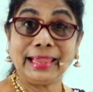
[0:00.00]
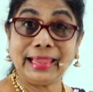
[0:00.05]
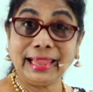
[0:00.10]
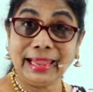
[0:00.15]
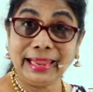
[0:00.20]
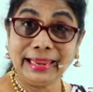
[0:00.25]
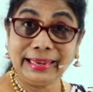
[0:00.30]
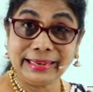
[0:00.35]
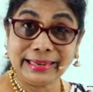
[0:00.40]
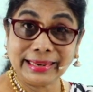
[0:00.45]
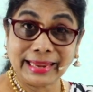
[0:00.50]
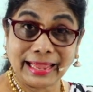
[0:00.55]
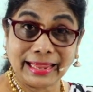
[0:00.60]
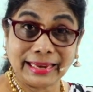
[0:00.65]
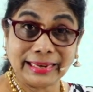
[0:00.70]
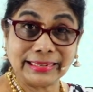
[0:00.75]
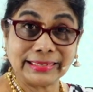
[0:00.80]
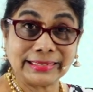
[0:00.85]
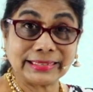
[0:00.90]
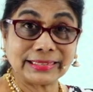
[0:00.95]
Eight
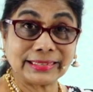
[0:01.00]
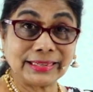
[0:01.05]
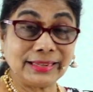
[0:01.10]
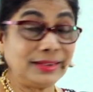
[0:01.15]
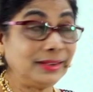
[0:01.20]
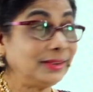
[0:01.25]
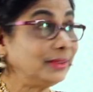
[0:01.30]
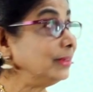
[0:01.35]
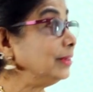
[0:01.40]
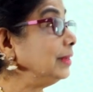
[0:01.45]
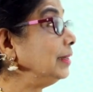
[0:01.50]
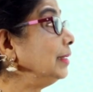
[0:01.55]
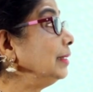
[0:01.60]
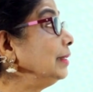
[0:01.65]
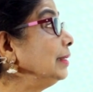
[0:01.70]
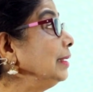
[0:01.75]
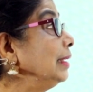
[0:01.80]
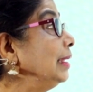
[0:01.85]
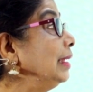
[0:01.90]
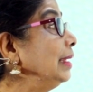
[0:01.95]
tens. Good.
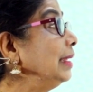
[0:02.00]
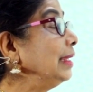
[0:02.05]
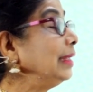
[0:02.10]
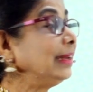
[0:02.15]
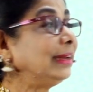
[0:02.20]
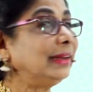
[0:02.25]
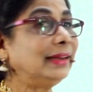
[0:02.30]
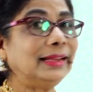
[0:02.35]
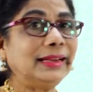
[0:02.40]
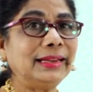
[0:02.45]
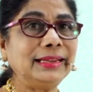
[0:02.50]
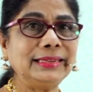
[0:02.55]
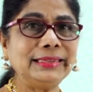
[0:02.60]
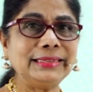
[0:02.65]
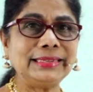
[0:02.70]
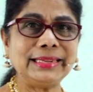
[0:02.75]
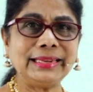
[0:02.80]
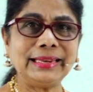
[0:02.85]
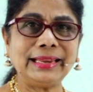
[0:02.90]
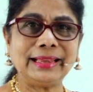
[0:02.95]

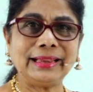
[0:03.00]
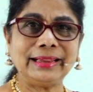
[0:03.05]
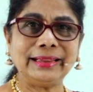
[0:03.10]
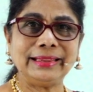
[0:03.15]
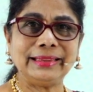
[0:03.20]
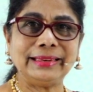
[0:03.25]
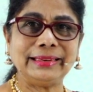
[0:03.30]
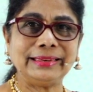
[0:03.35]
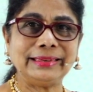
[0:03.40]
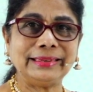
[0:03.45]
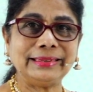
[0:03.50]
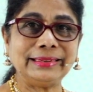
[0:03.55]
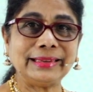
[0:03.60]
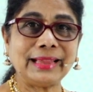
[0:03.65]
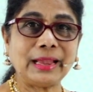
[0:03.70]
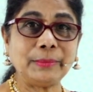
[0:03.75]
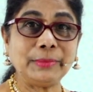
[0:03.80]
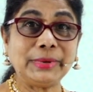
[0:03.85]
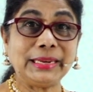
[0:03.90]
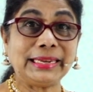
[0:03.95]
99.
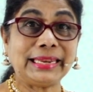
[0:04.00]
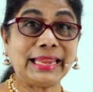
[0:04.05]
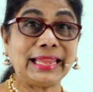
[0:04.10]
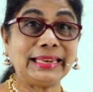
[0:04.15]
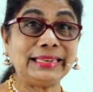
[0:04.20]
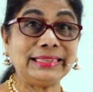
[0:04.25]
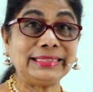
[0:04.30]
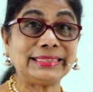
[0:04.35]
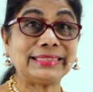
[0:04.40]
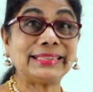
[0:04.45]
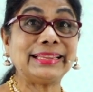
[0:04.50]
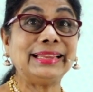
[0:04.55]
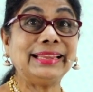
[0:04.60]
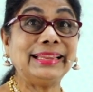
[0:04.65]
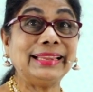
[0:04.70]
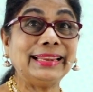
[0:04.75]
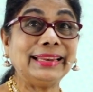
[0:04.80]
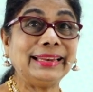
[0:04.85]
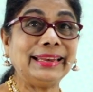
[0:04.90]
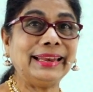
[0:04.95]
How many tens?
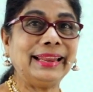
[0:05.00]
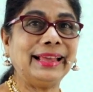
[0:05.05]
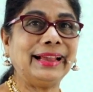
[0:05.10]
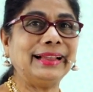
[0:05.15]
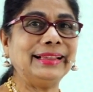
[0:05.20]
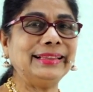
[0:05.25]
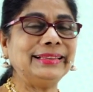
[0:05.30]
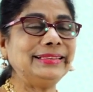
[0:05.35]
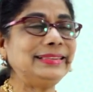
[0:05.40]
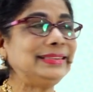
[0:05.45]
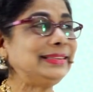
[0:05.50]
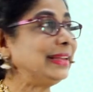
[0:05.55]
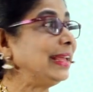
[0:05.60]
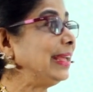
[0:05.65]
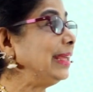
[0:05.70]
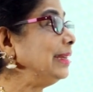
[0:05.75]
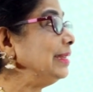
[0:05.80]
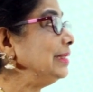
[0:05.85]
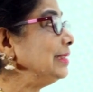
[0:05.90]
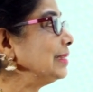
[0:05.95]
Nine
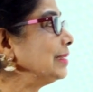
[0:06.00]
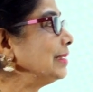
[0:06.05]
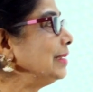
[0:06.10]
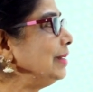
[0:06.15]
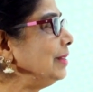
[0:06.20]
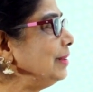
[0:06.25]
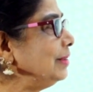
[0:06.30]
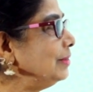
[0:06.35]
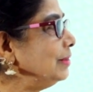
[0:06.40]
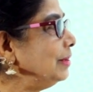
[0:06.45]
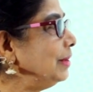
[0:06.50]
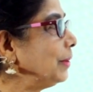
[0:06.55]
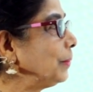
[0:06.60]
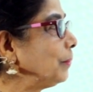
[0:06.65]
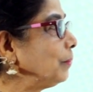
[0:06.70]
tens. Good.